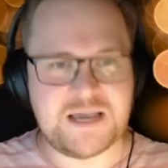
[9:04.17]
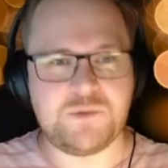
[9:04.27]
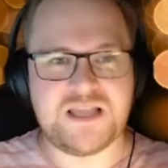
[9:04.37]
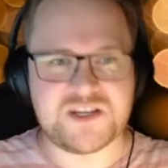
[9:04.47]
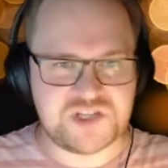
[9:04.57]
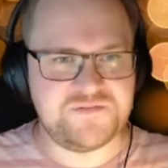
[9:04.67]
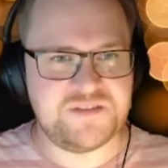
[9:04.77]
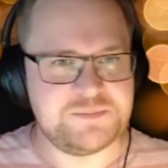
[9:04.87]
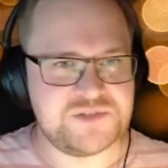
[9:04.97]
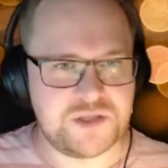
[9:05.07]
I will actually
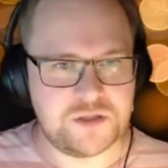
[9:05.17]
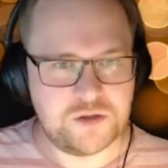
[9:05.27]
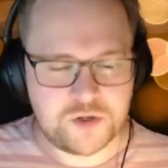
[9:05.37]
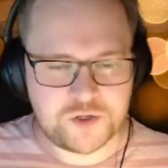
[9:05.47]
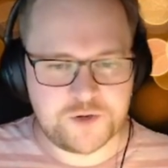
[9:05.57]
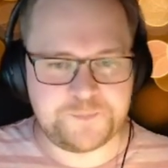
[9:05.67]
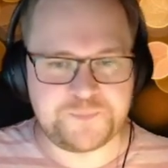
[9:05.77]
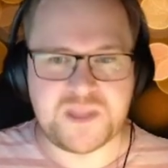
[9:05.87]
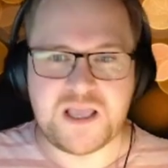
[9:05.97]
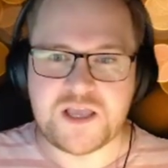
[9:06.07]
flip to the logo.
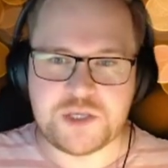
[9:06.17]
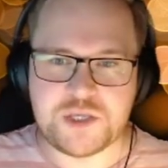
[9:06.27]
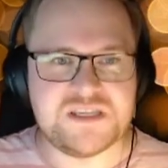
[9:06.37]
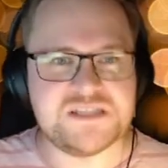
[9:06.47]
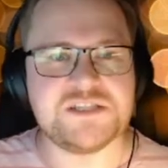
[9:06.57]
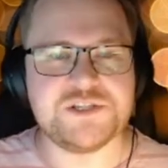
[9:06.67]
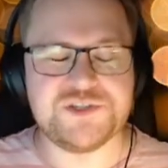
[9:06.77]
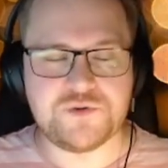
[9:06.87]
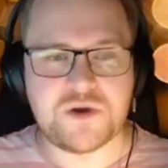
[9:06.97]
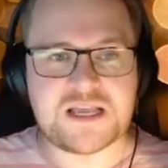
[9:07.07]
You need
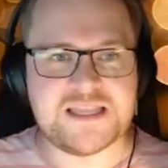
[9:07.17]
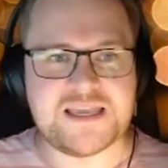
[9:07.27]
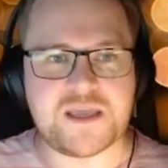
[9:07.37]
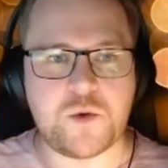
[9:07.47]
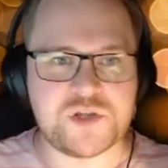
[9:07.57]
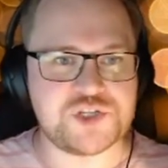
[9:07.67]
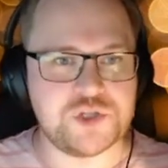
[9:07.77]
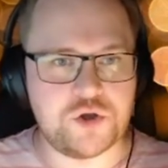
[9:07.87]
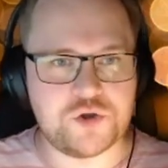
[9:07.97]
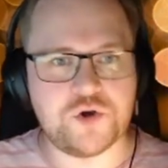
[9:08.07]
to click which
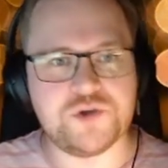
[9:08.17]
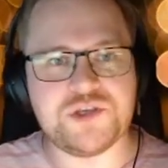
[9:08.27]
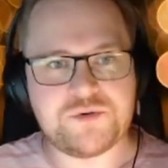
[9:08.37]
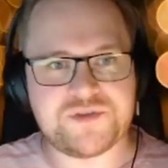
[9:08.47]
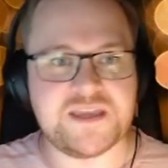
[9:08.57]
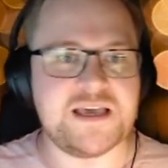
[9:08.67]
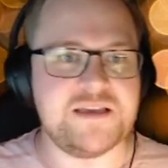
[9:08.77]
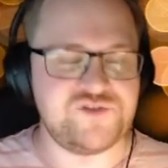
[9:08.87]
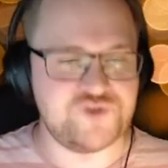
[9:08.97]
logo you think I've